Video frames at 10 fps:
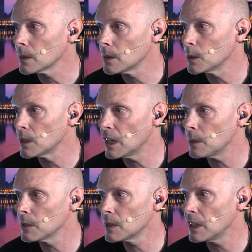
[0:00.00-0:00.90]
Guten
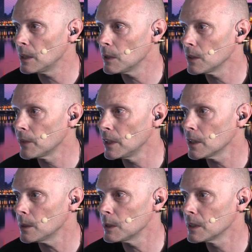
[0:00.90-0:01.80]
Abend, Elmar.
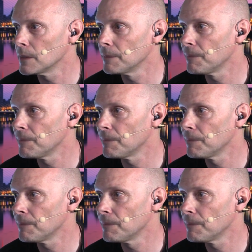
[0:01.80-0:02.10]
Willkommen.